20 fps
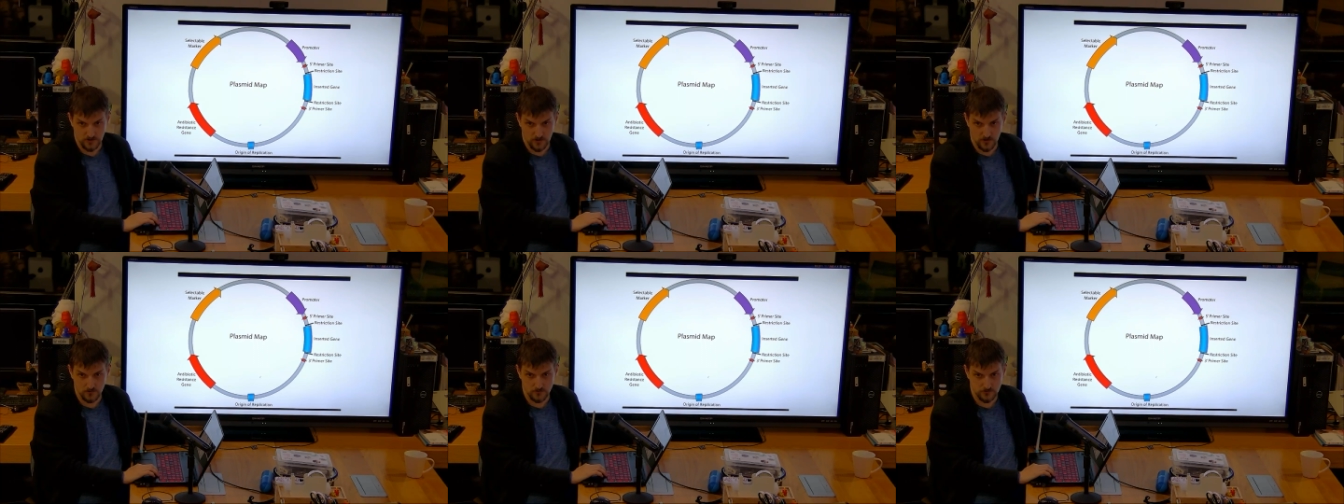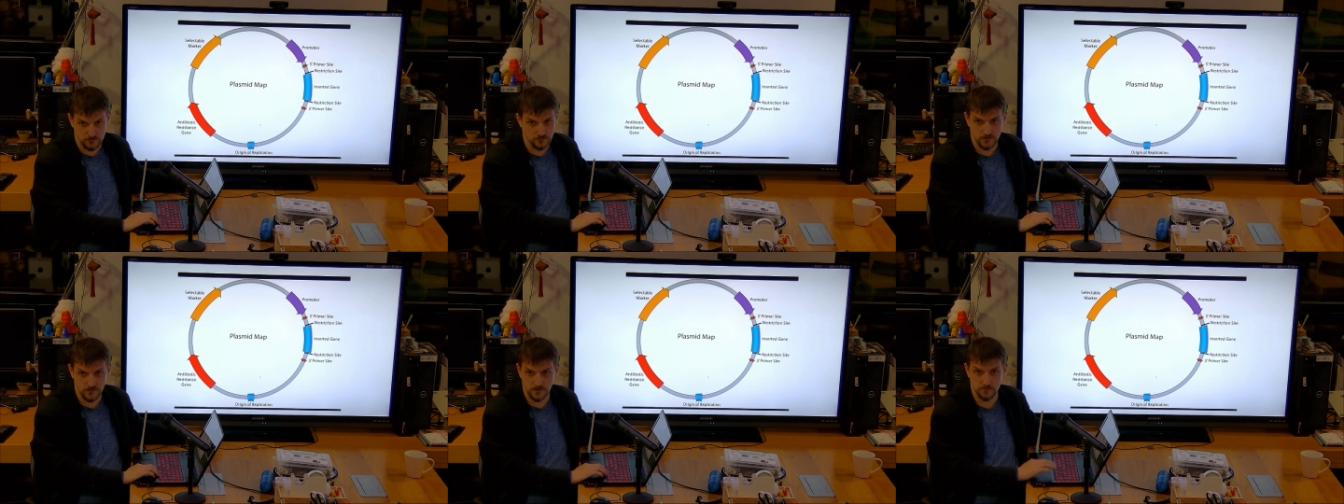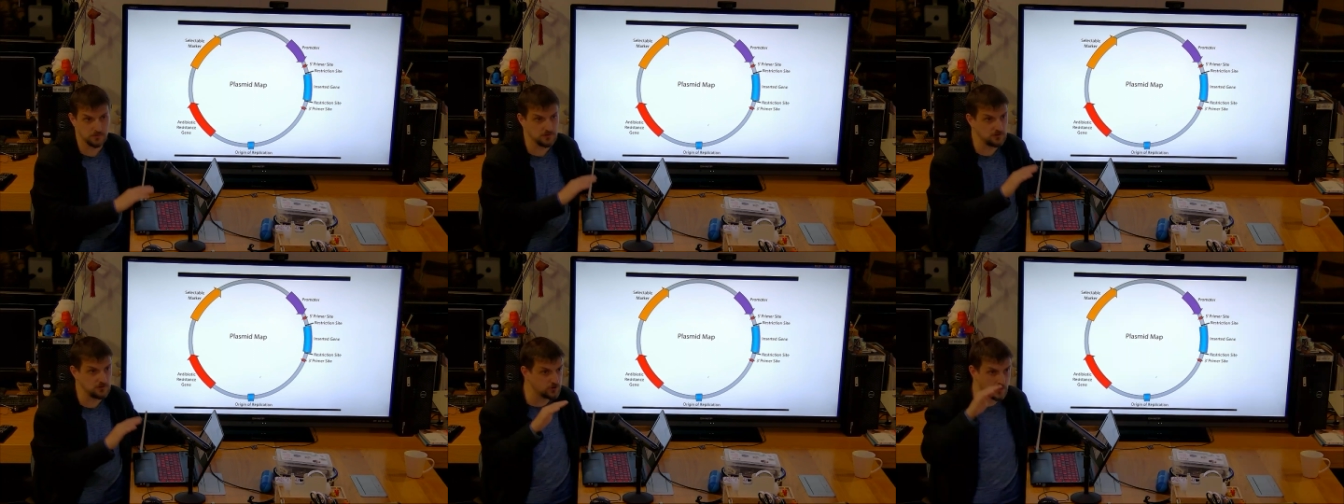can be
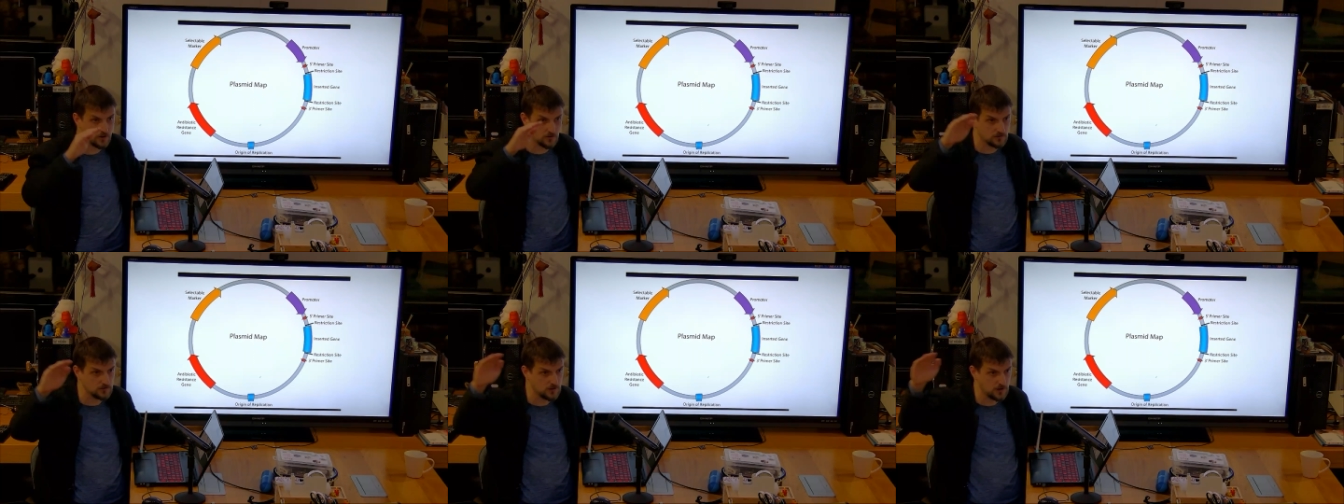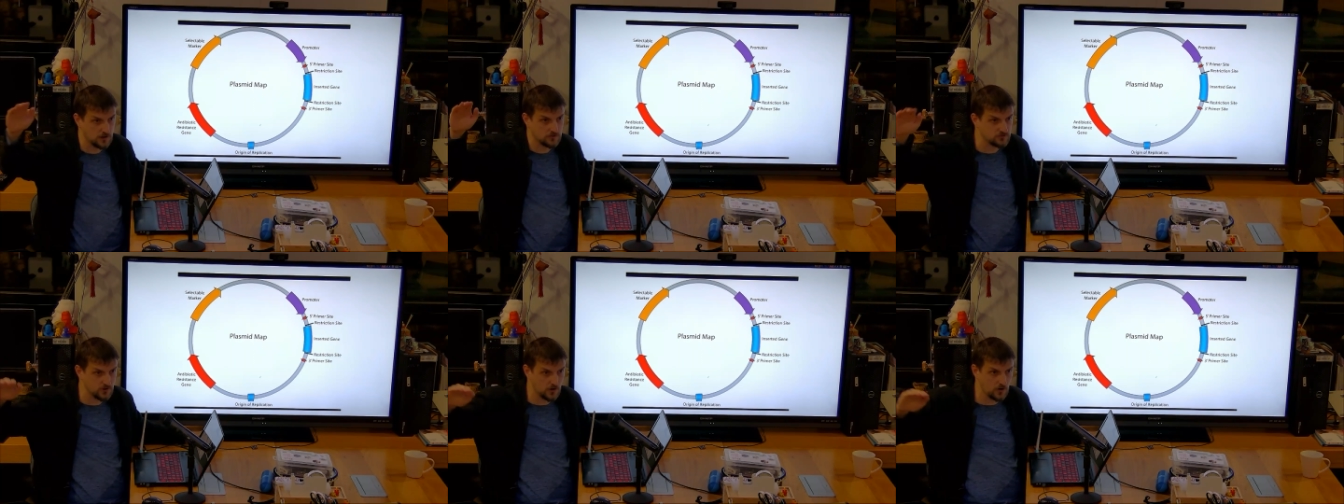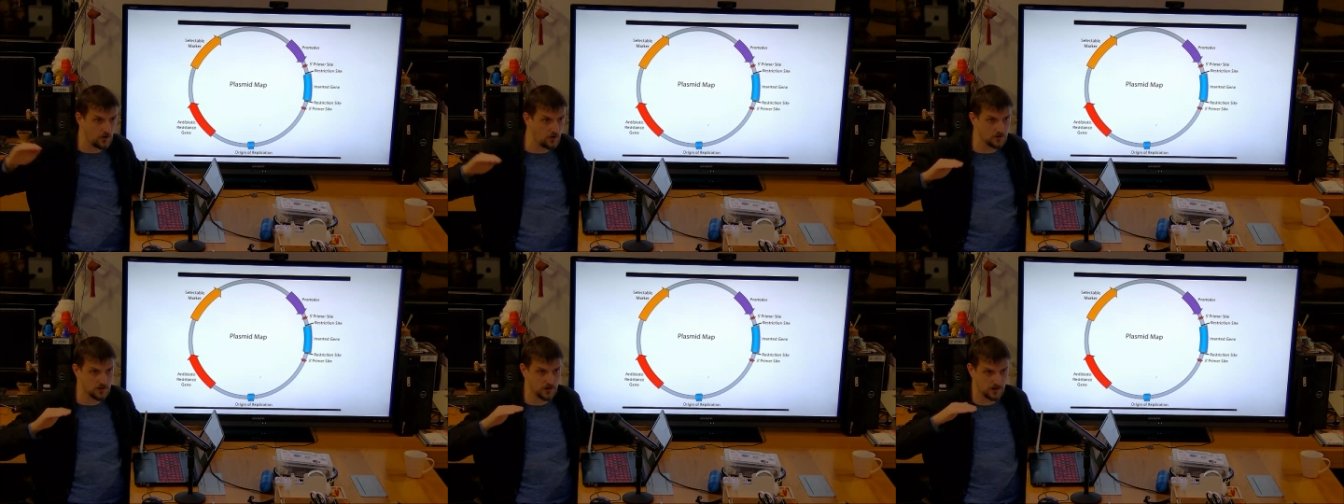generalized to all
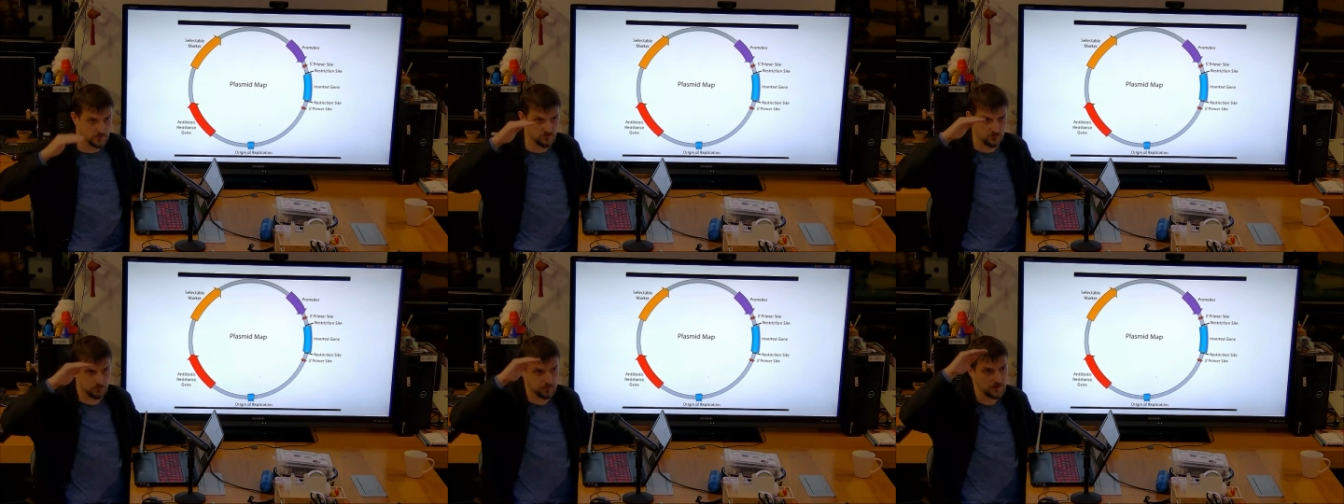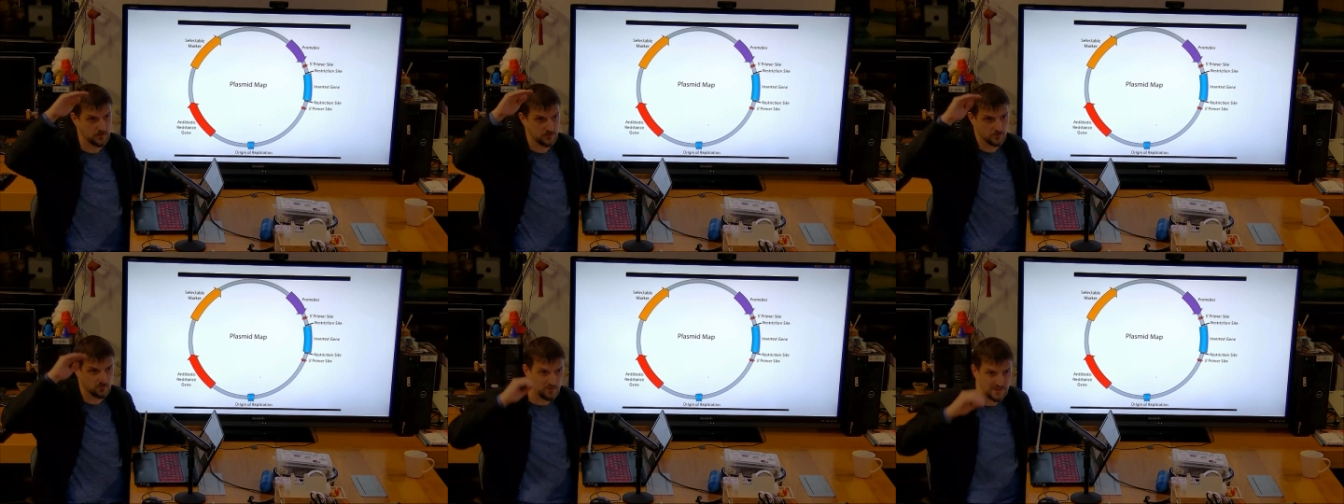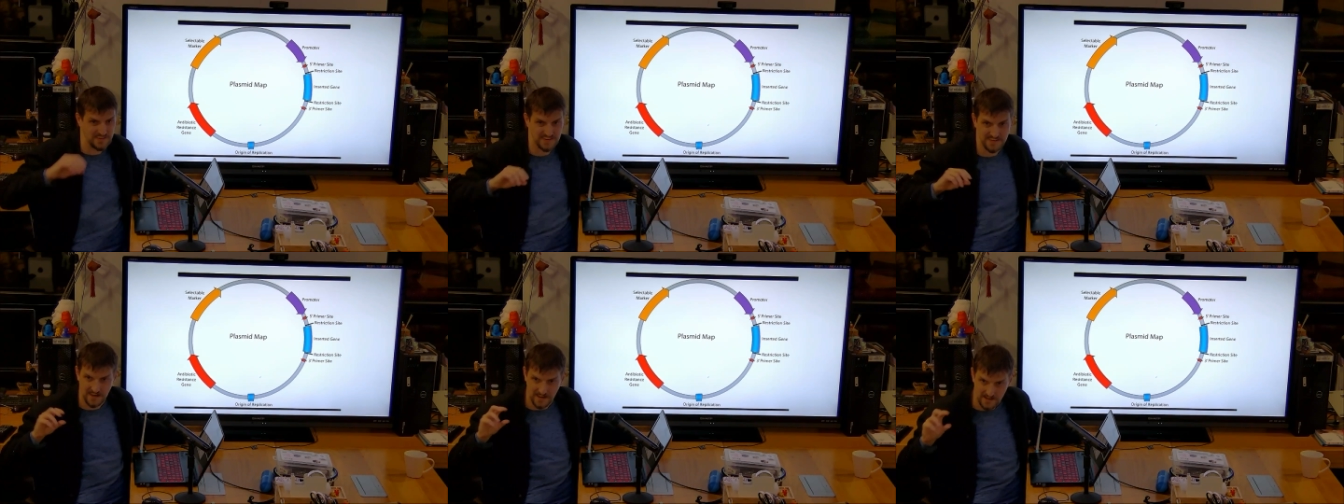kinds of places. We get
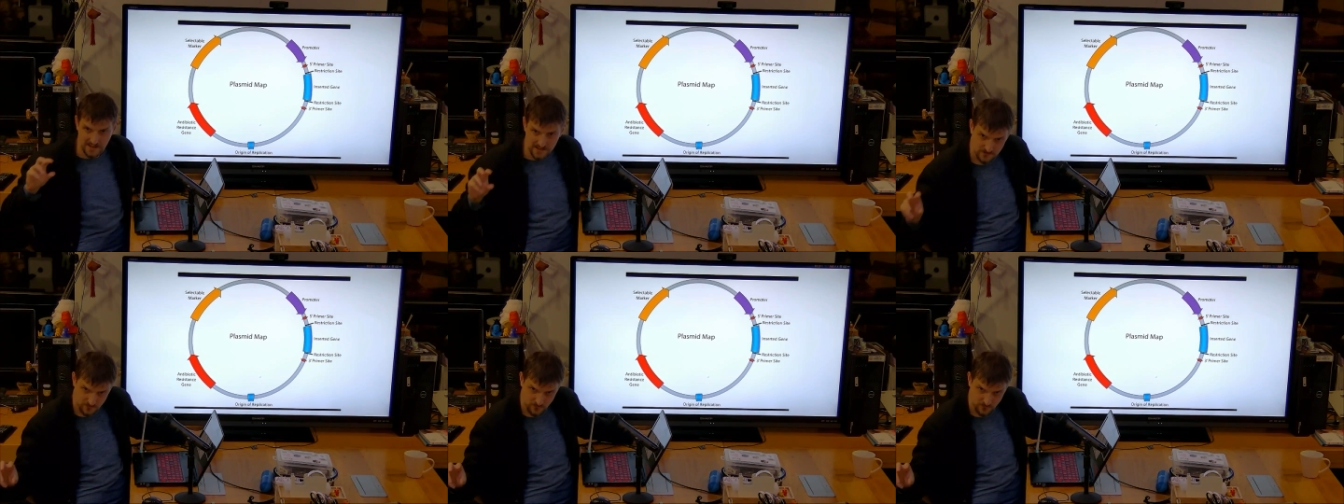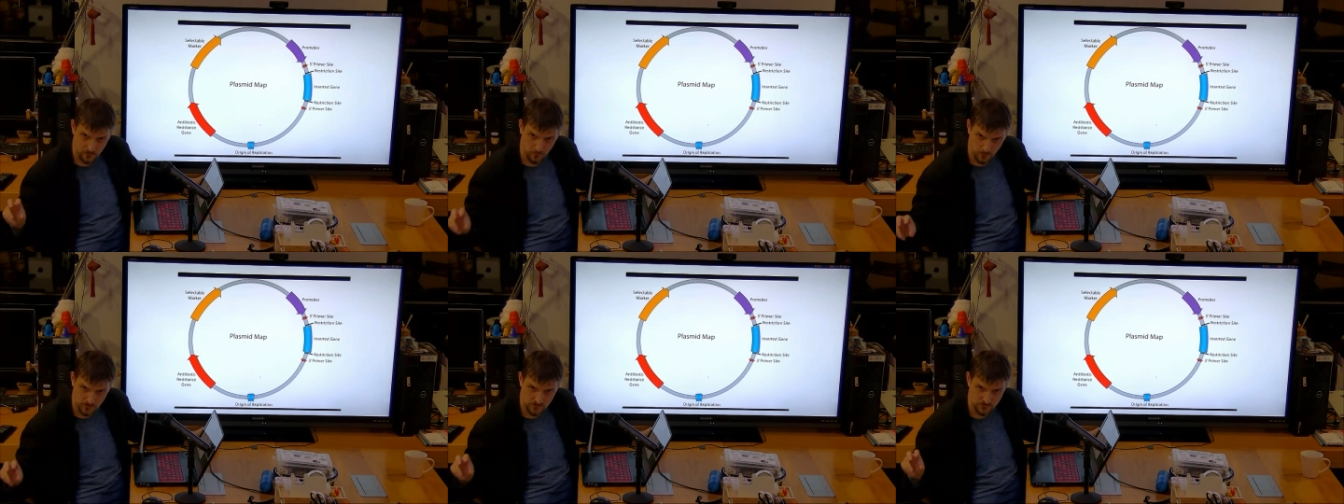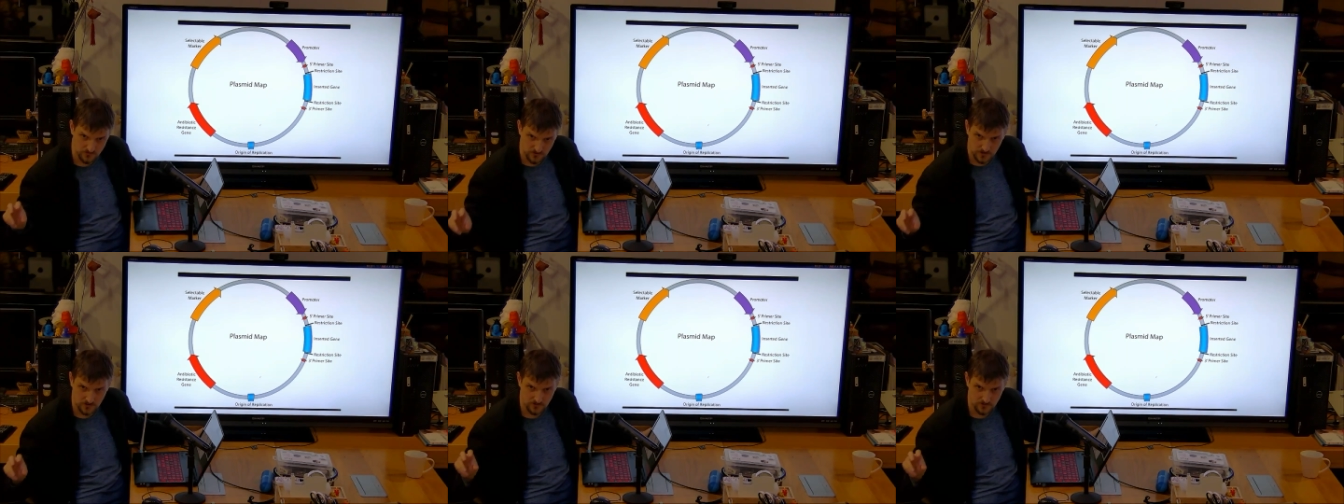it from one section.